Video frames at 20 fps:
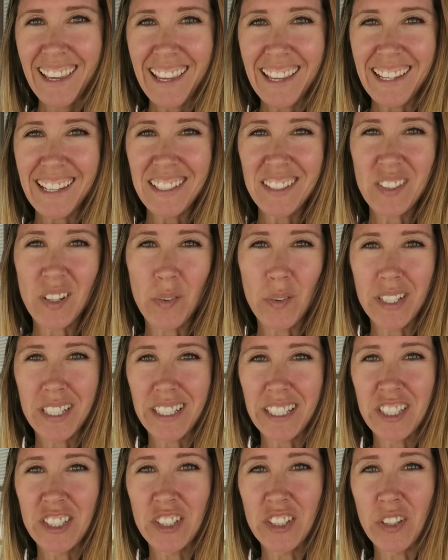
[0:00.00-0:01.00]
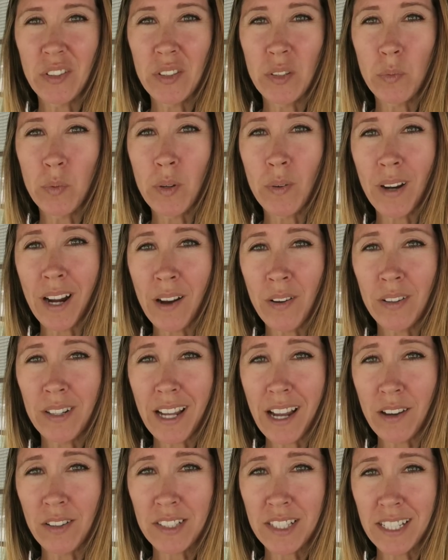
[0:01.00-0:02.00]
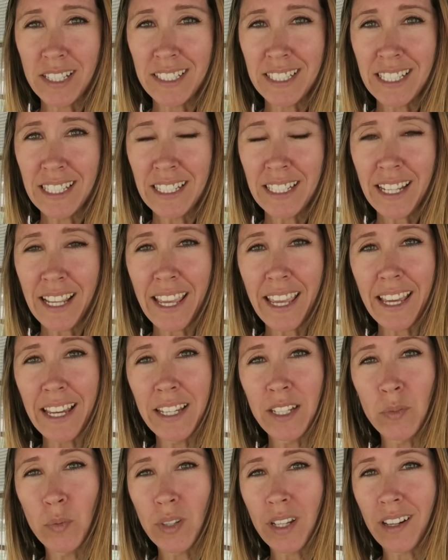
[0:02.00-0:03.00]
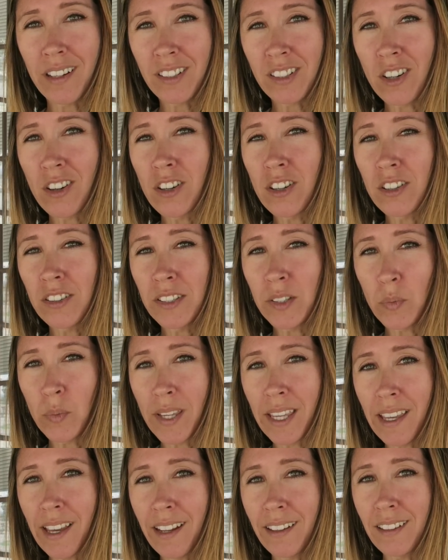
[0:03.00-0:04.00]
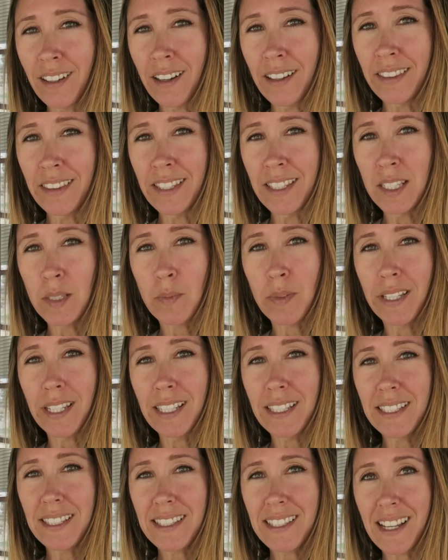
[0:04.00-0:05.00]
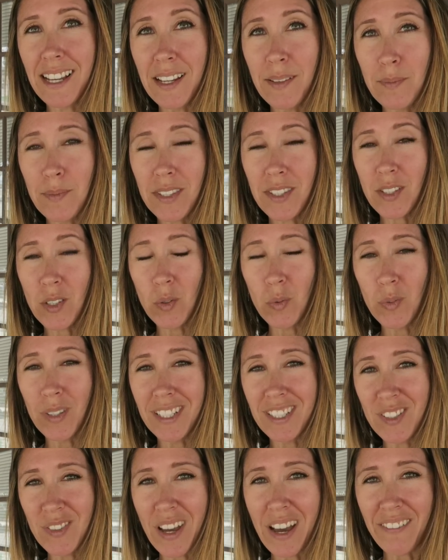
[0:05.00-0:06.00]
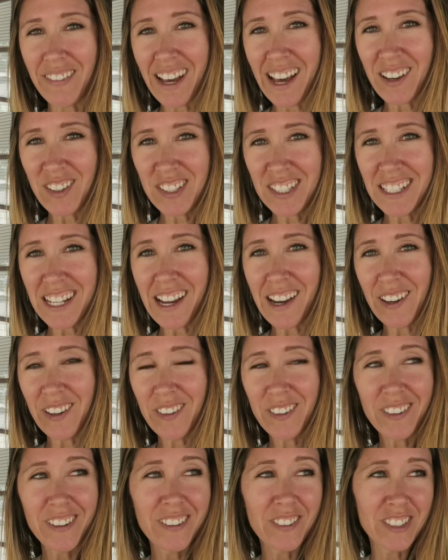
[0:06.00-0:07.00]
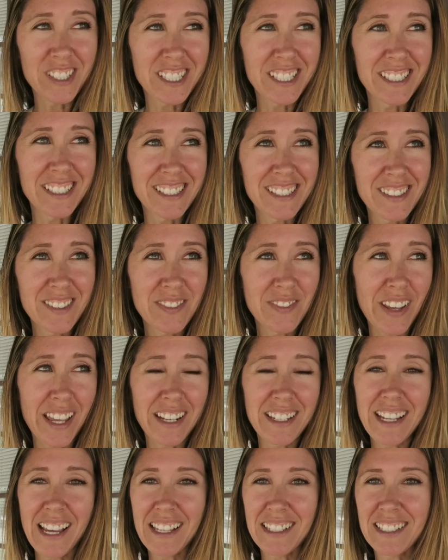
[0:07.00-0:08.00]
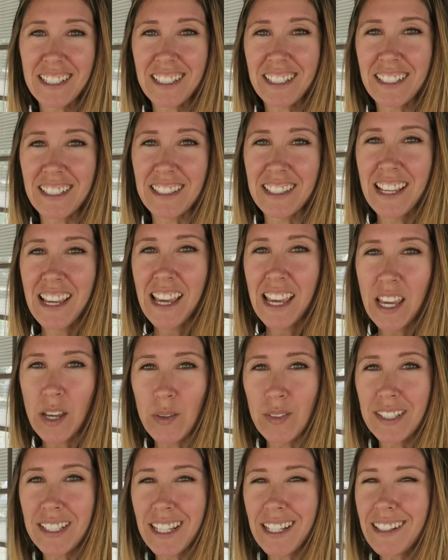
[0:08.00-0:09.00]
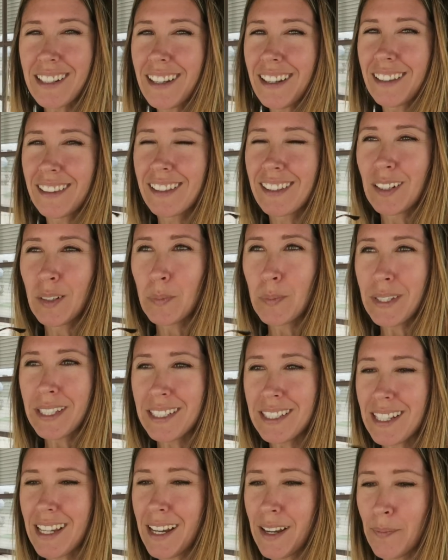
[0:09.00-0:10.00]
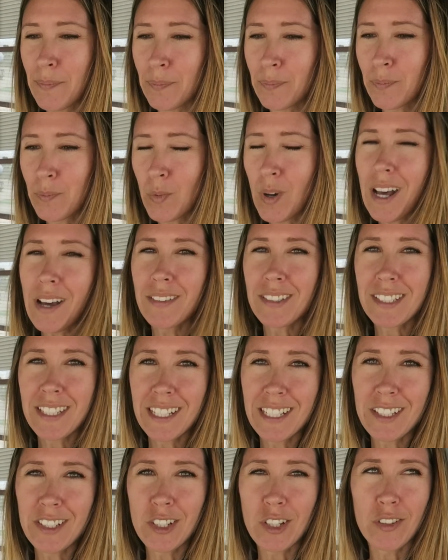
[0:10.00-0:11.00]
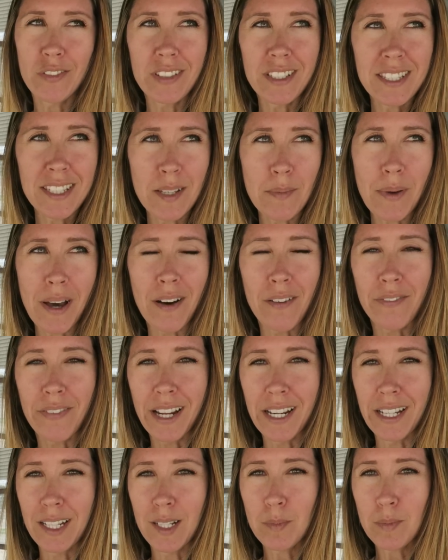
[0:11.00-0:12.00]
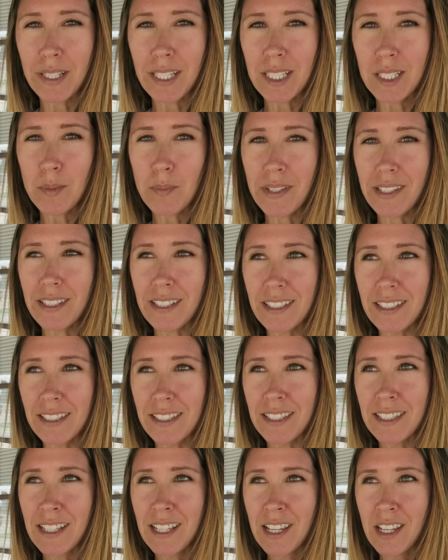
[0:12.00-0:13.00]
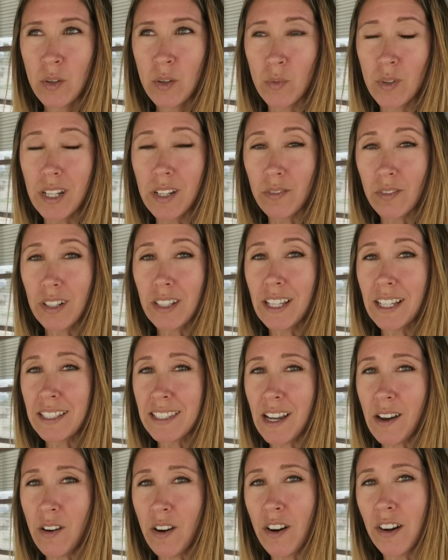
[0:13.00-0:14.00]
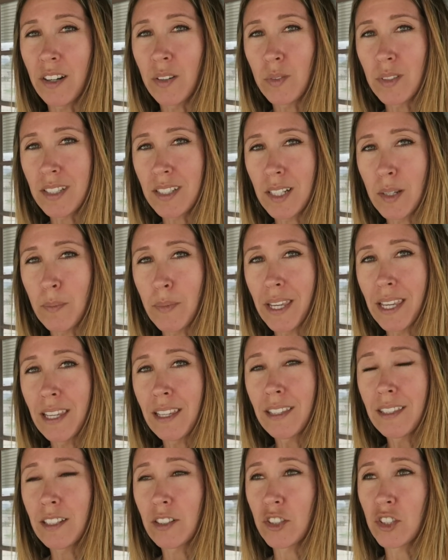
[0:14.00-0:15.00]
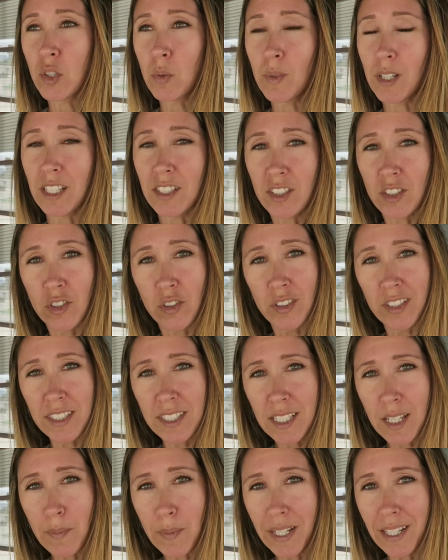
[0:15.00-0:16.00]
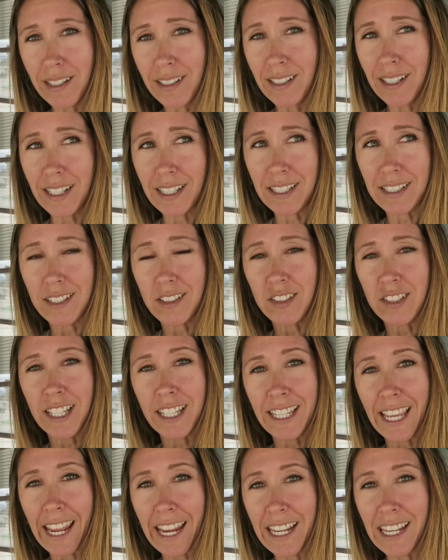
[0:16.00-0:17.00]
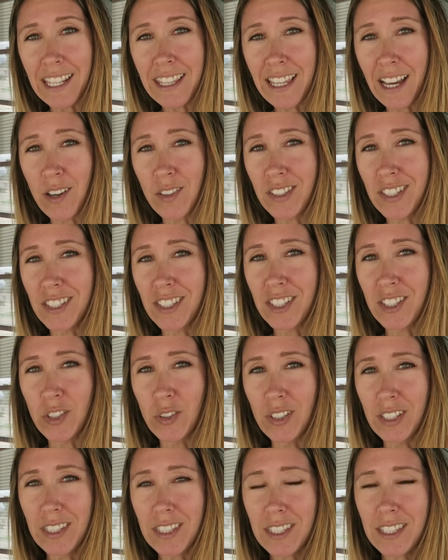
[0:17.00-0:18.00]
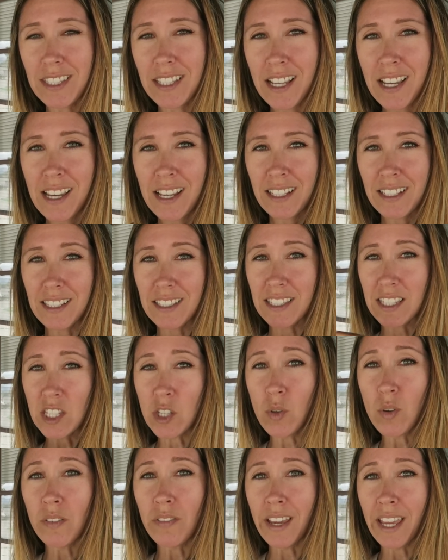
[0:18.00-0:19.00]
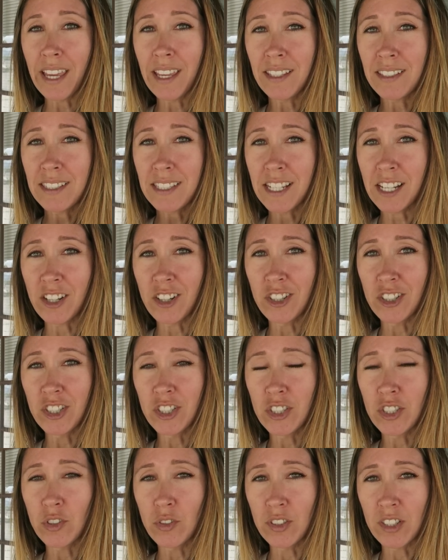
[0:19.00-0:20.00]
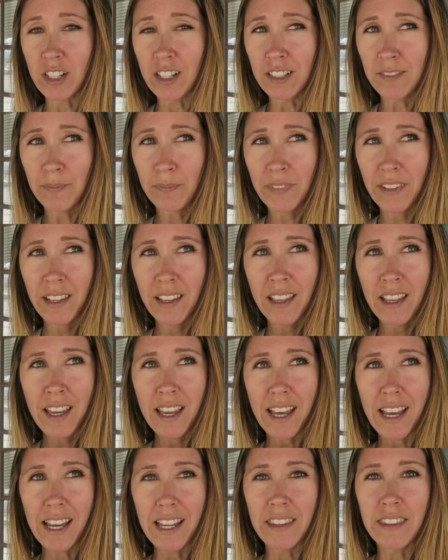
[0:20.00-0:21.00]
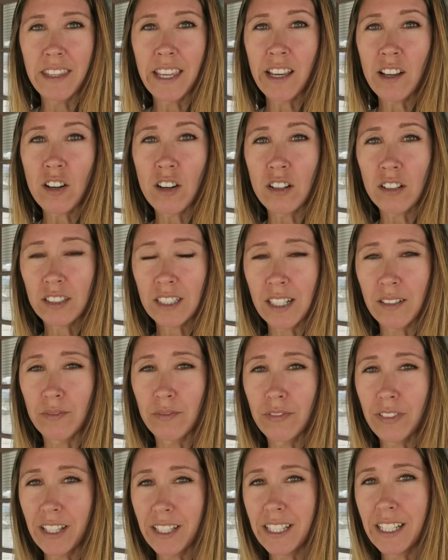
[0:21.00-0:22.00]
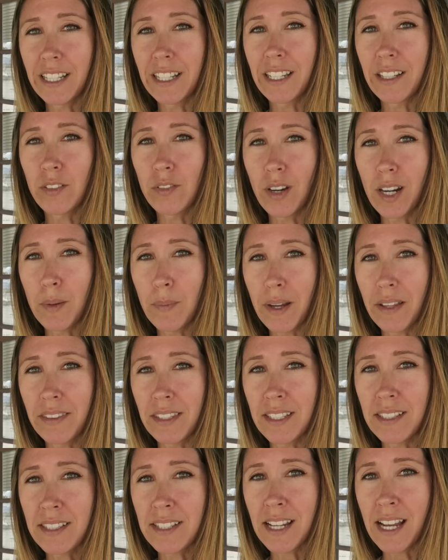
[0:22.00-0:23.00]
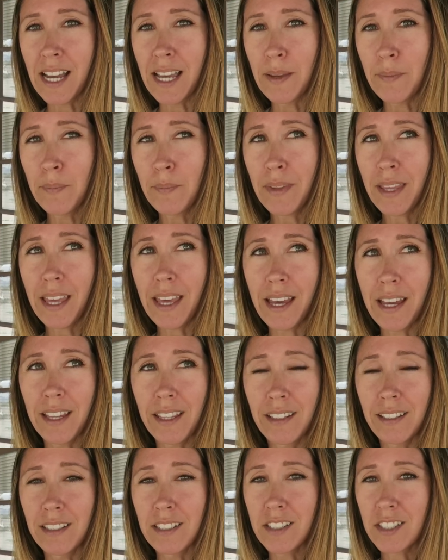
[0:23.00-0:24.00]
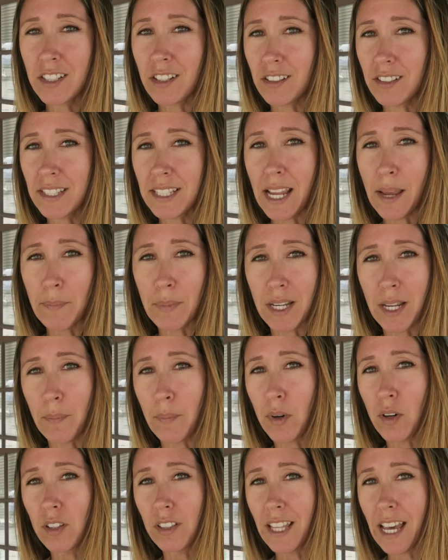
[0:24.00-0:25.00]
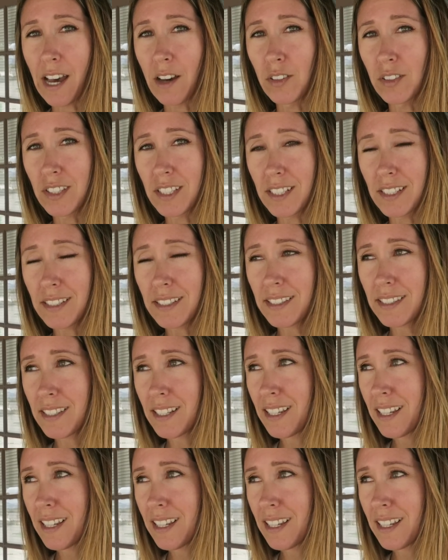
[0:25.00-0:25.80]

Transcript: Hey guys, so I wanted to let you know that we were out house hunting, and we got a call that we had gotten this place. So we do have a house now, which is fantastic because it was getting a little bit, well, I was getting nervous about finding a place because we didn't realize how hard it was going to be. There's so many students coming in. I guess there's like 80,000 students because the U of A is here in Tucson. and they all come flooding in right about this time and start snapping up all the houses.